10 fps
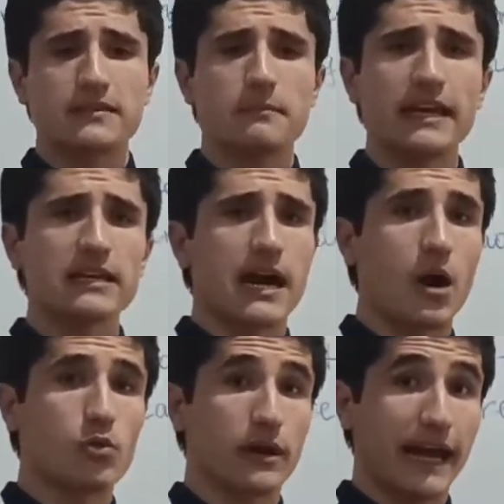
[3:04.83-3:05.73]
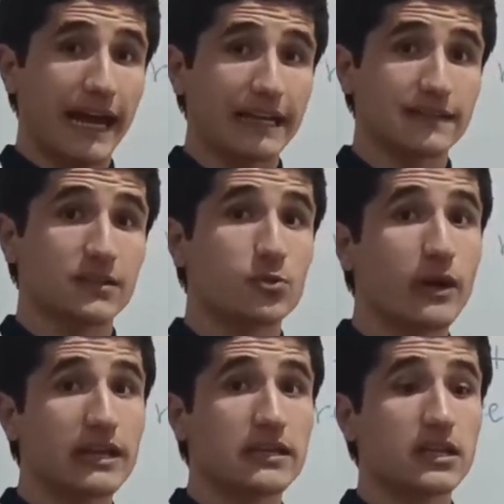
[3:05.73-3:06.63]
make our head
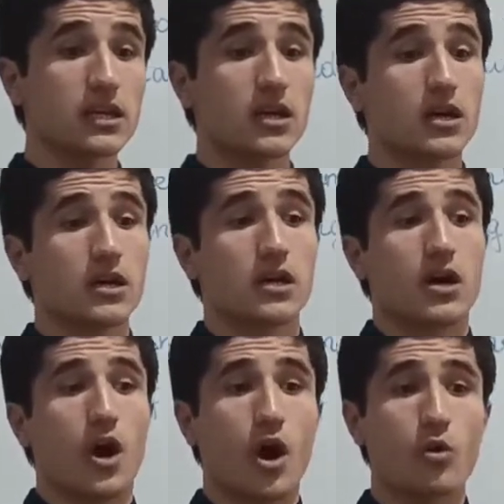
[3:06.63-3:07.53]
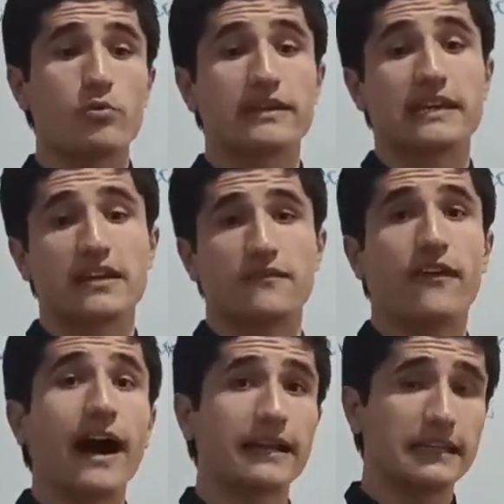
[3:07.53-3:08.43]
ready how we can
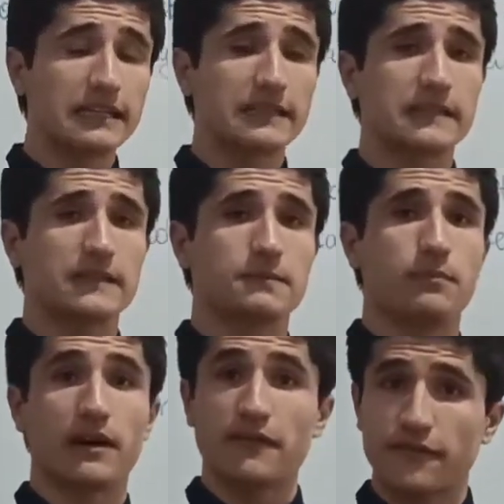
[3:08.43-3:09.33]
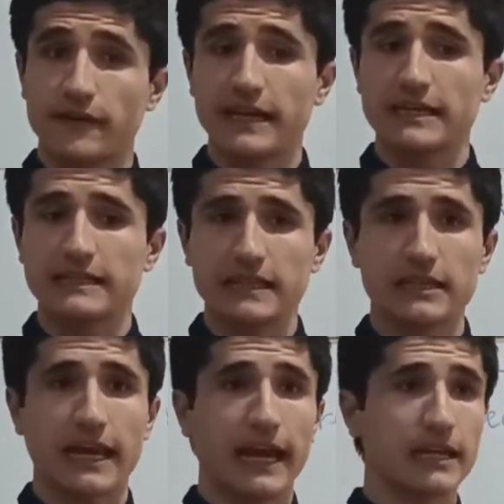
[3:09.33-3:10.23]
find its
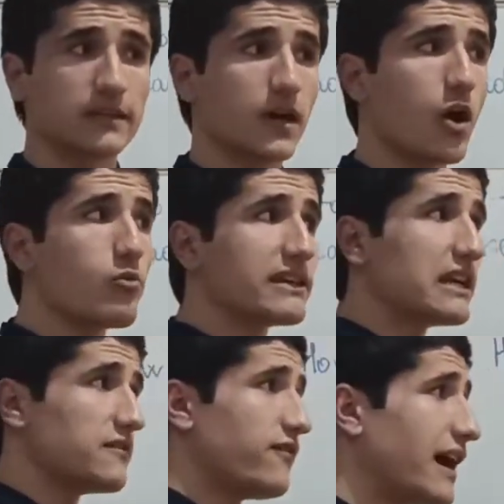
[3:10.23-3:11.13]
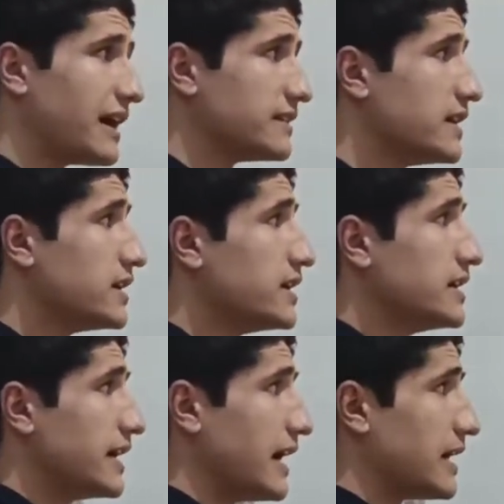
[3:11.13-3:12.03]
paraphrasing and how we can find
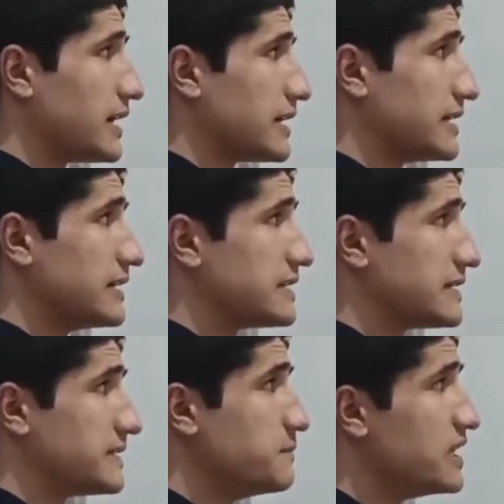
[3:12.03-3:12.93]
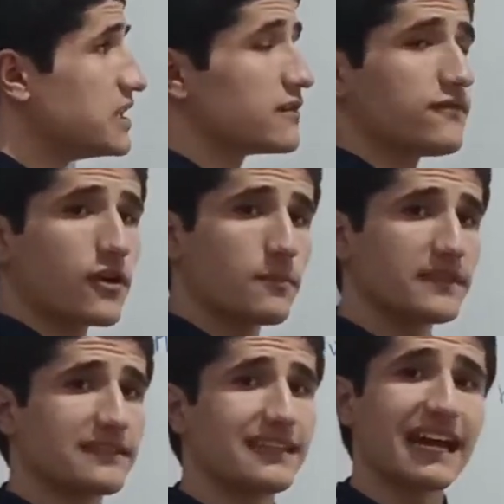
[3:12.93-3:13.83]
its meaning from
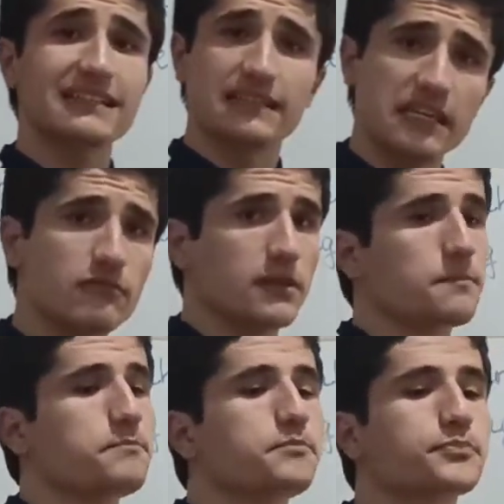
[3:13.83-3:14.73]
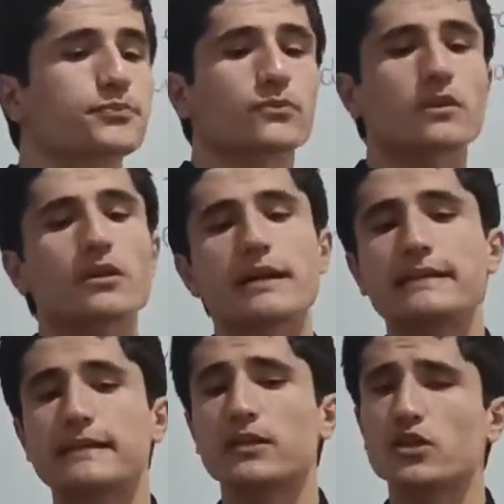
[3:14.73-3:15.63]
the text given.
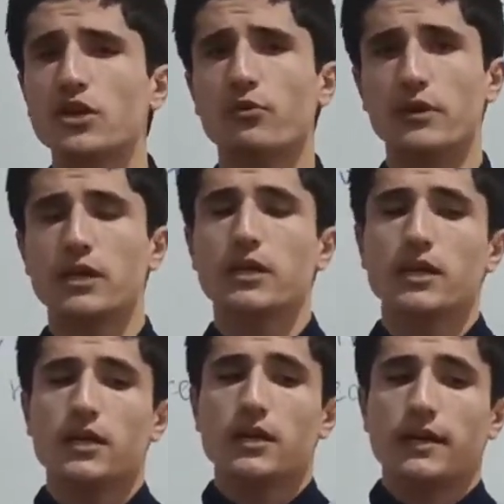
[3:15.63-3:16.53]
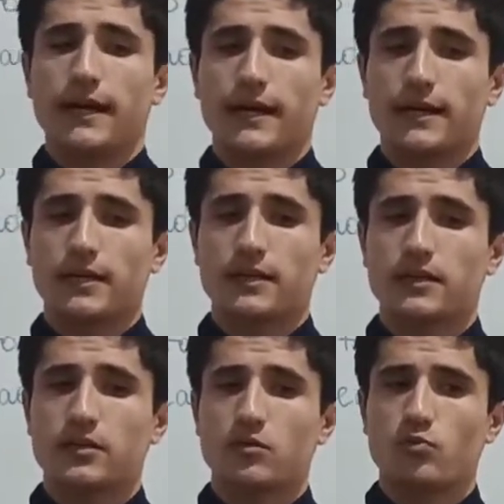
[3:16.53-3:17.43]
And then
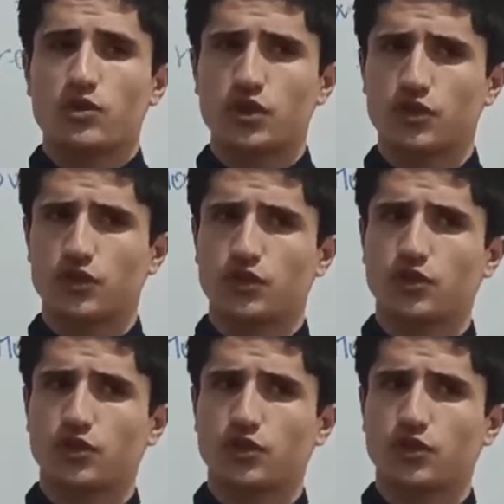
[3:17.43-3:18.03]
we should